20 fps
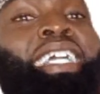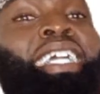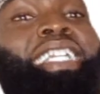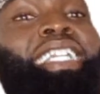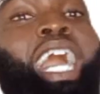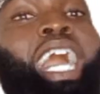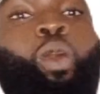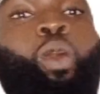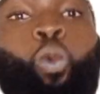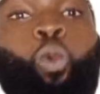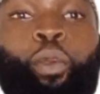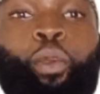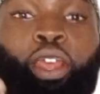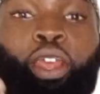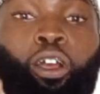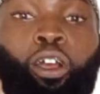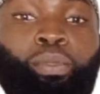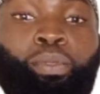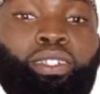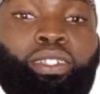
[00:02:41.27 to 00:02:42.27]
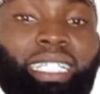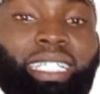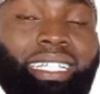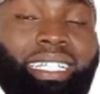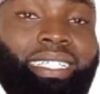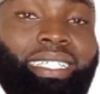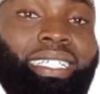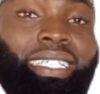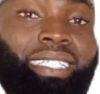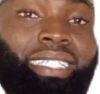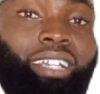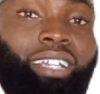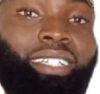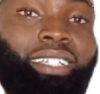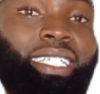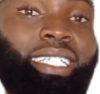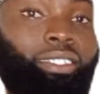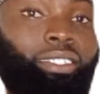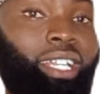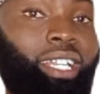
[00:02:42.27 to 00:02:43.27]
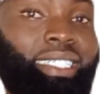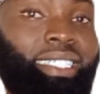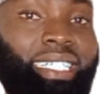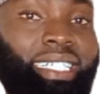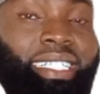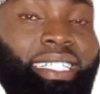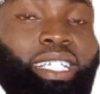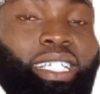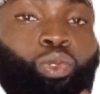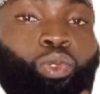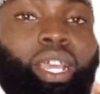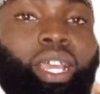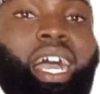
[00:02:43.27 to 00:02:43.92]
Now when we come to this other sentence,